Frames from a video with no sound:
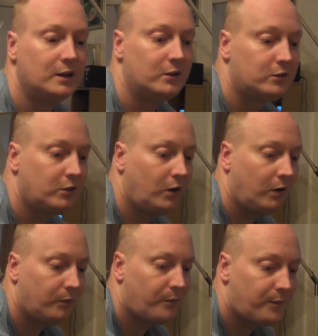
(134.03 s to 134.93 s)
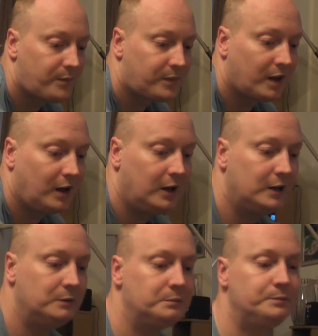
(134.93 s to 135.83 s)
So
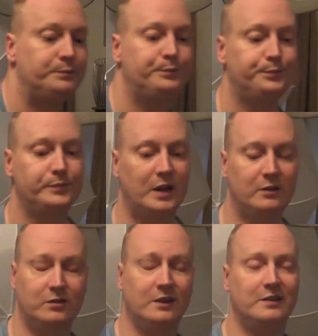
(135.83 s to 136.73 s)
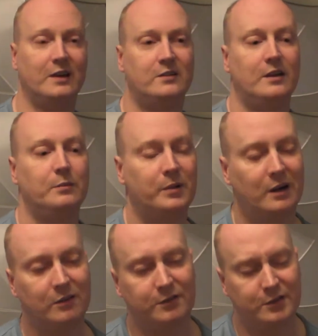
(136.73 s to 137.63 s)
it was fantastic, but
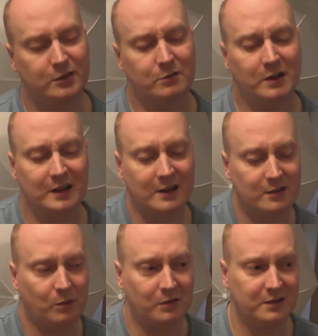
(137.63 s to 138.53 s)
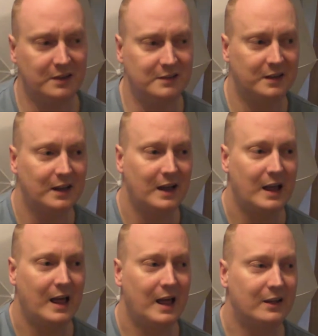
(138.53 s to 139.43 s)
I soon realised I wanted
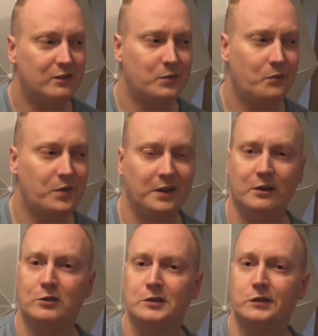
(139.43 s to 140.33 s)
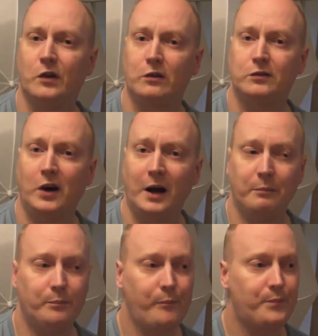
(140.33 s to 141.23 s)
something that was full frame.
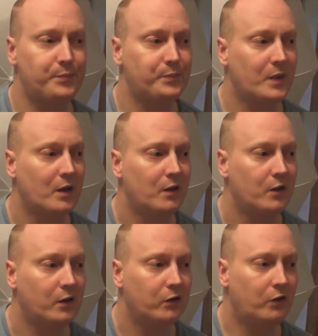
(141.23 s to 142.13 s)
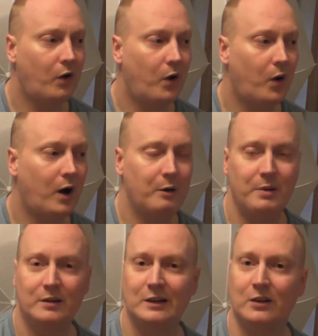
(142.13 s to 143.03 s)
So I
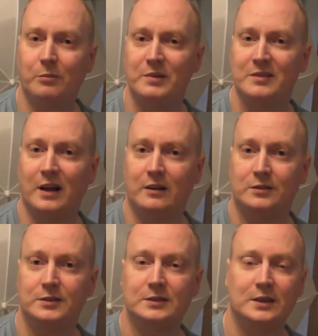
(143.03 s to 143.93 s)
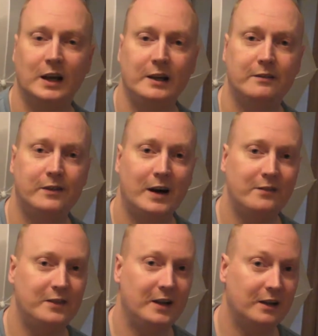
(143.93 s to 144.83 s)
basically got myself a
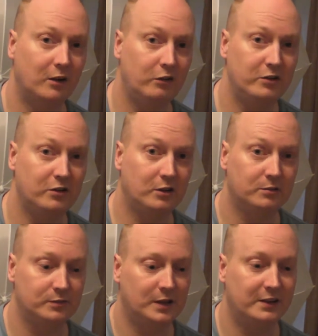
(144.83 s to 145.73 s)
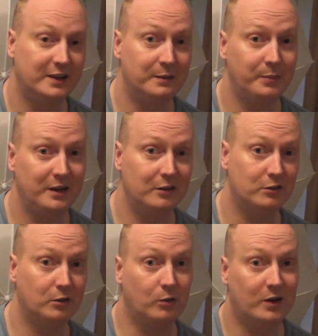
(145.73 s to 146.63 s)
5D original. Now you can pick
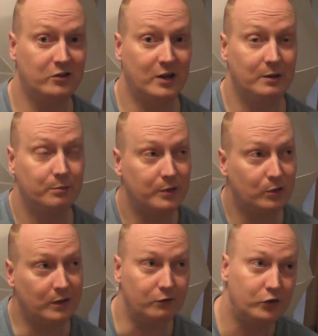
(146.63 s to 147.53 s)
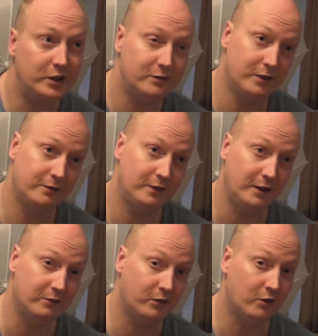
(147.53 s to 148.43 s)
those up quite cheap, between £350
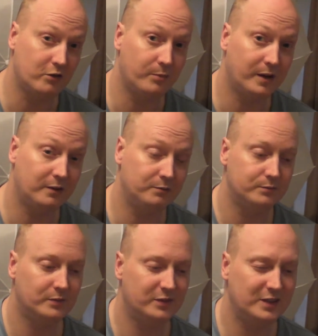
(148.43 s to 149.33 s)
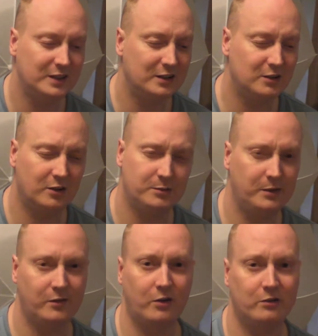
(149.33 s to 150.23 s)
and £400. I think it cost me
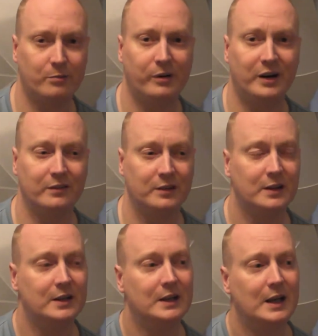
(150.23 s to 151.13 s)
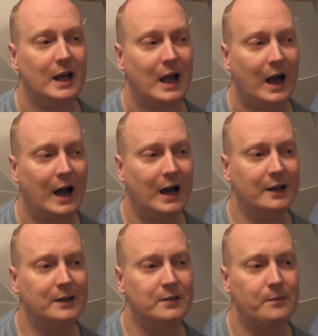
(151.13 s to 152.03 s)
£400,
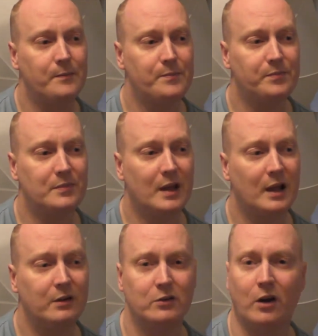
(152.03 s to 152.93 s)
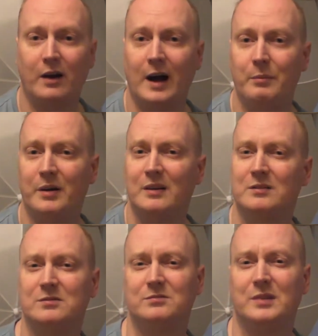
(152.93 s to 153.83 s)
and it was alright, but
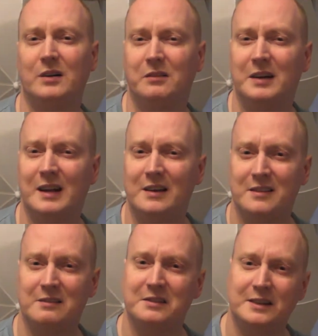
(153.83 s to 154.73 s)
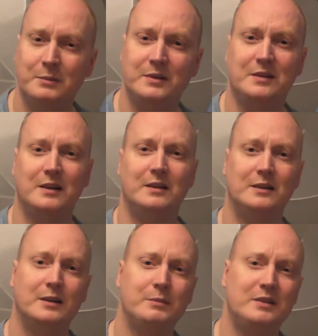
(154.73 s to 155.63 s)
I realised it was
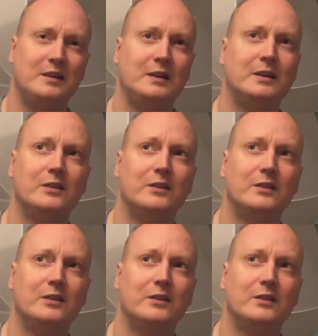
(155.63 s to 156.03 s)
limiting.